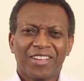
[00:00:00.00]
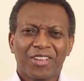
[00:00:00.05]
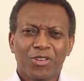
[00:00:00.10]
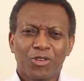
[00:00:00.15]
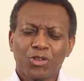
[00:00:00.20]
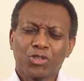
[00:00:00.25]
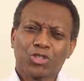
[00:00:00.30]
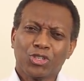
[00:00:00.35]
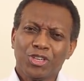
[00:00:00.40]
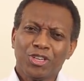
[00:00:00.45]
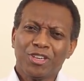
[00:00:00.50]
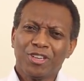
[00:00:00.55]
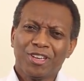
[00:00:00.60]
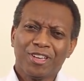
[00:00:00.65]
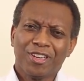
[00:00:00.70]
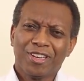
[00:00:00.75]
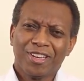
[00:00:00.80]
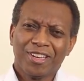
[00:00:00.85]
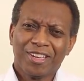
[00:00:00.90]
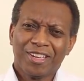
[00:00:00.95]
You
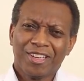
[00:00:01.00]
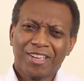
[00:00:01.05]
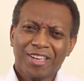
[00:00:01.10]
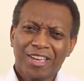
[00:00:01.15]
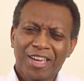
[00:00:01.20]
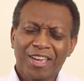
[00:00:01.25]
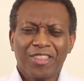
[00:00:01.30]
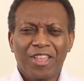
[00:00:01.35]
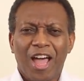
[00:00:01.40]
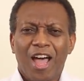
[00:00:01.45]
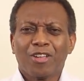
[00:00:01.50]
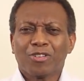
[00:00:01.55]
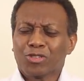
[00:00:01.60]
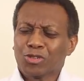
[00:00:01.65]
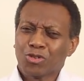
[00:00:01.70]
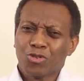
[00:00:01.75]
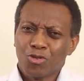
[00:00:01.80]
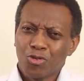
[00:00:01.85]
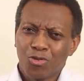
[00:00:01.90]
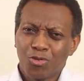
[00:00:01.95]
see, in our
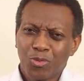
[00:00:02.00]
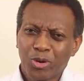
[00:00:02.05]
school,